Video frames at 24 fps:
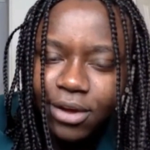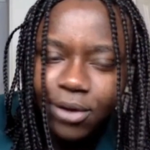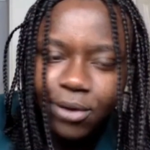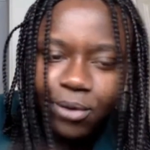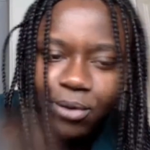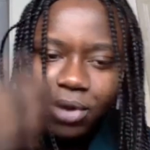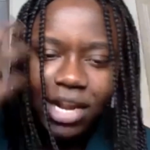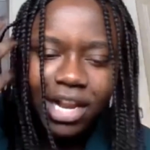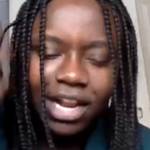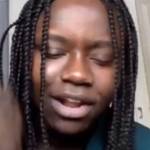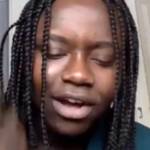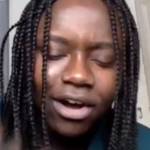
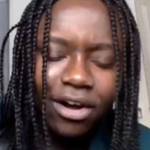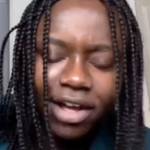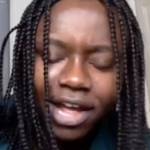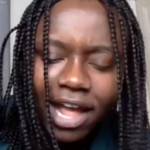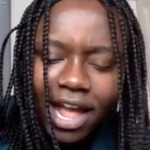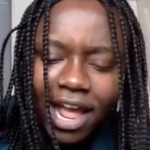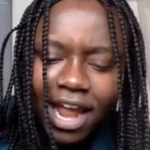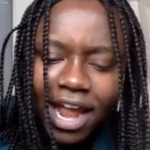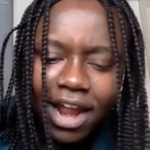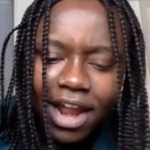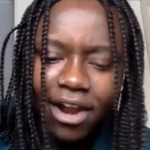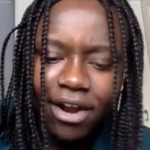really long
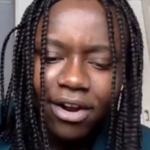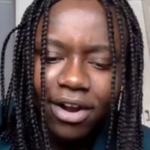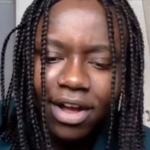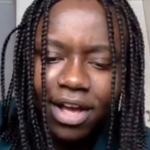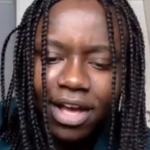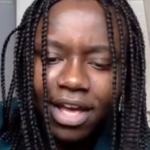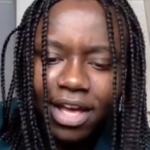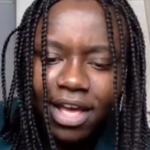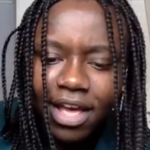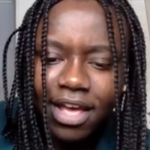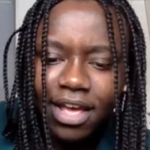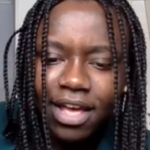hair,
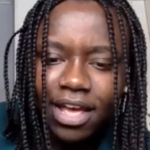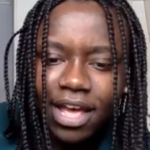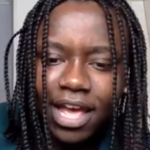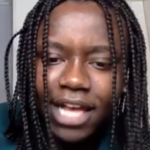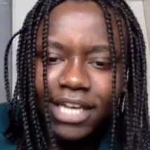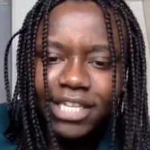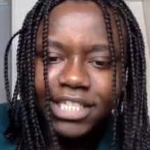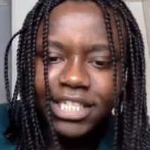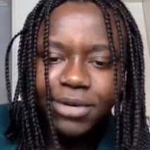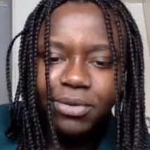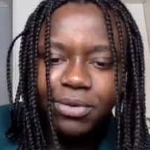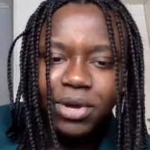
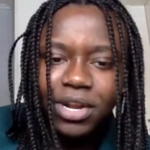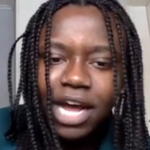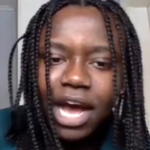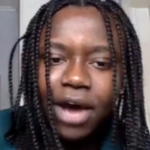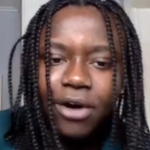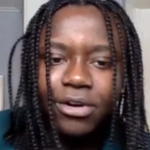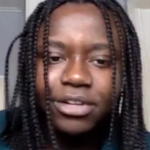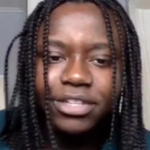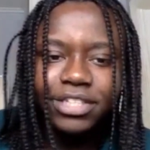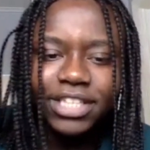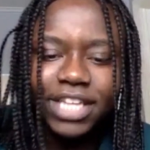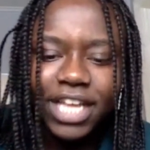and she went
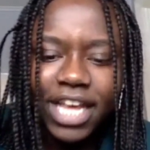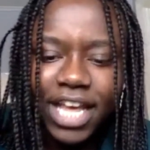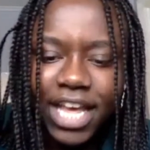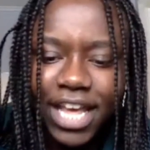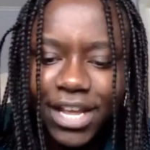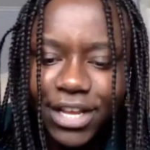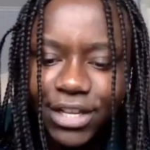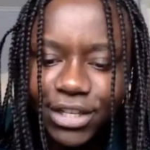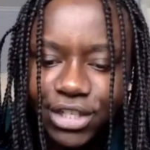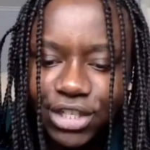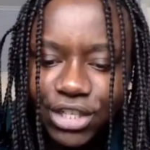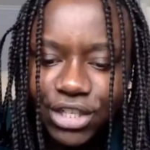out on
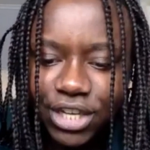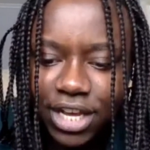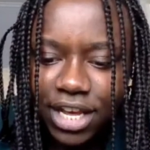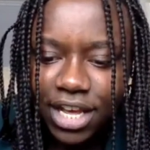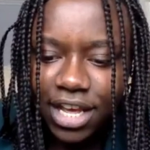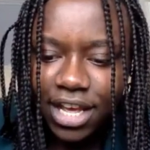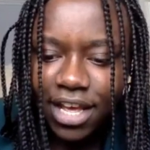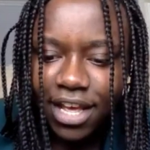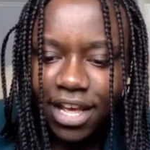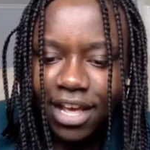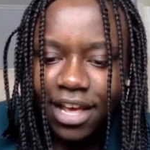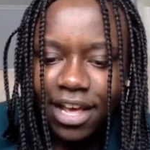stage.
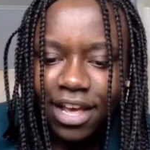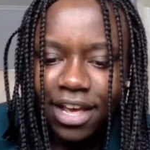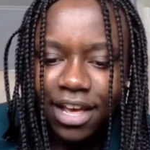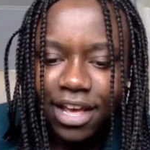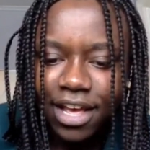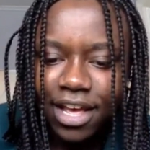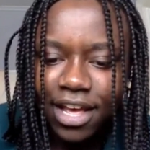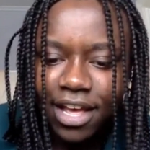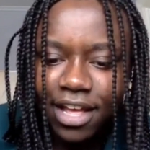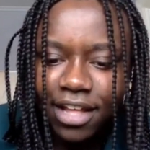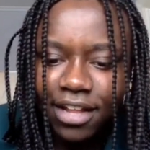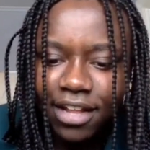
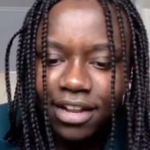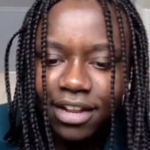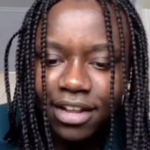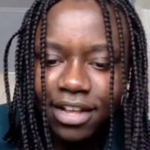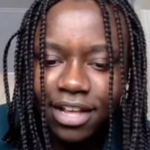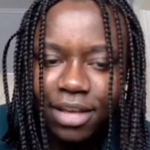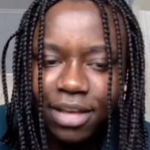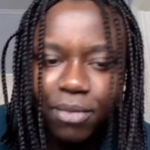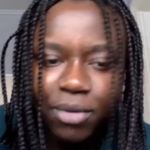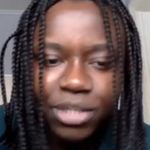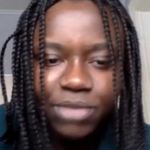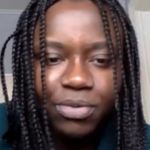And
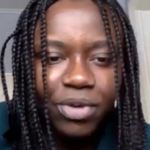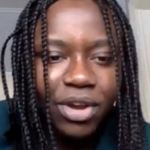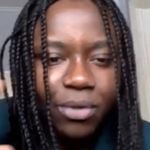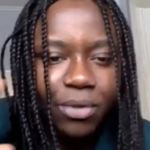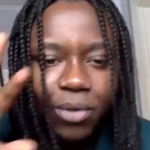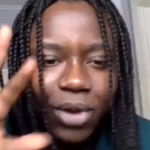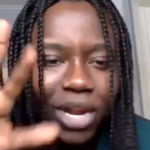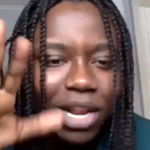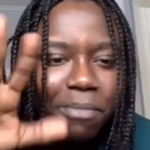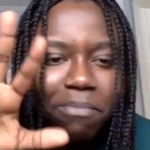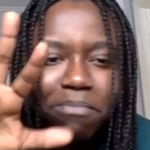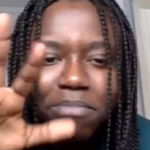it was
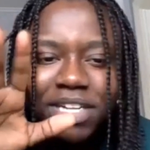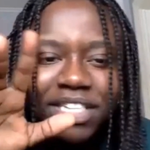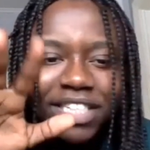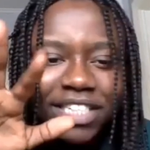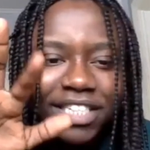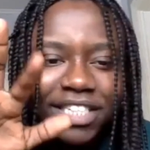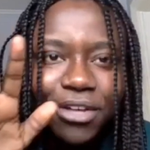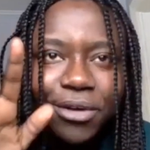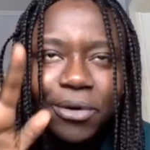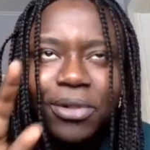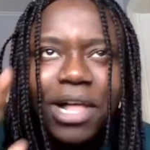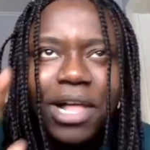really
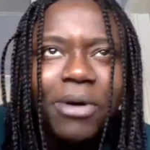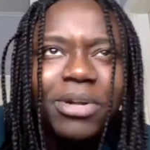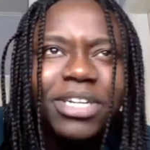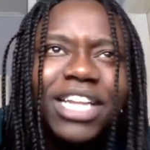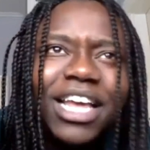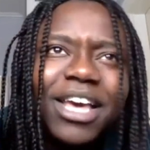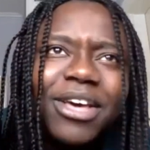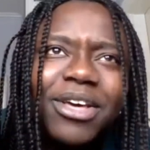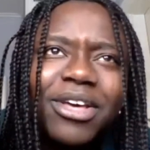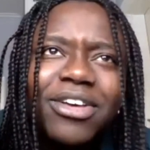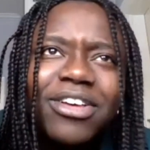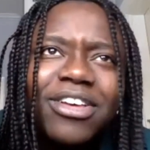mystical. I was
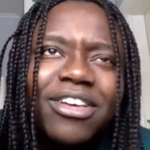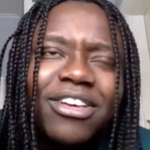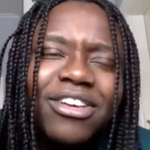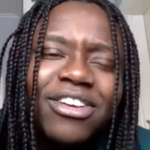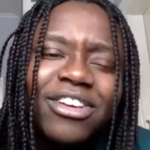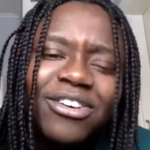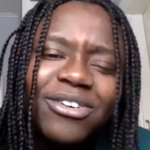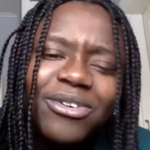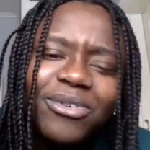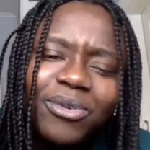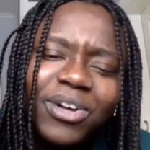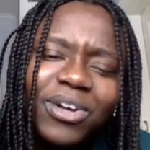like,
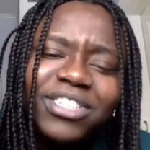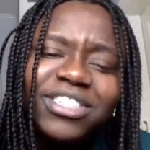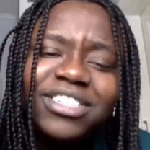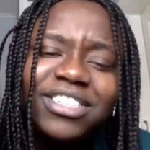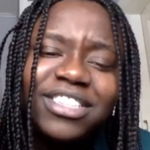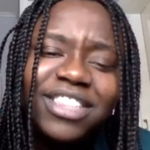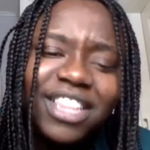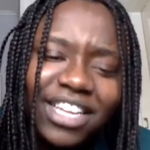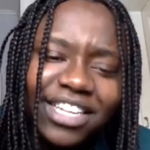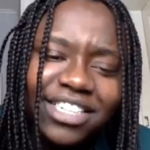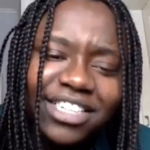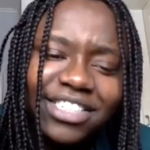what's
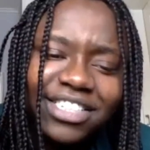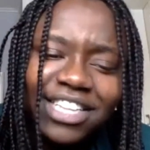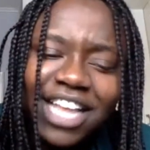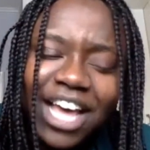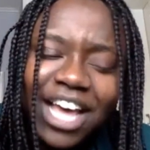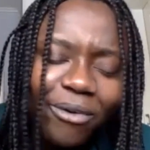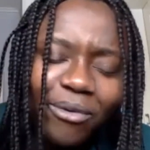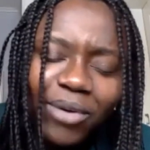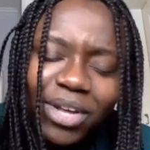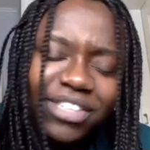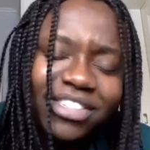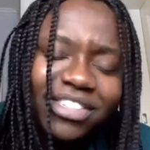this?
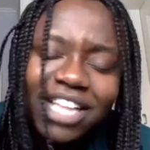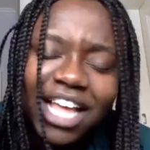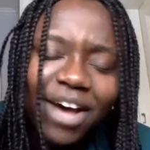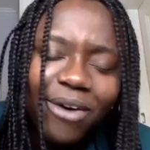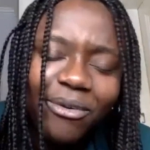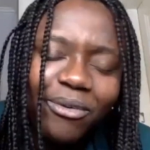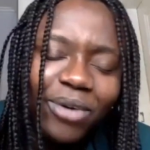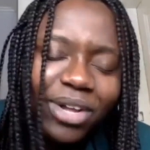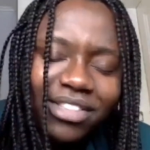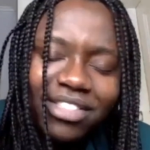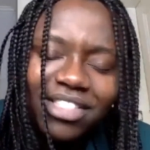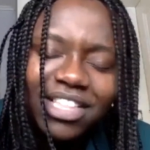
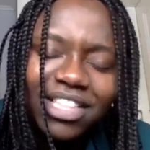What?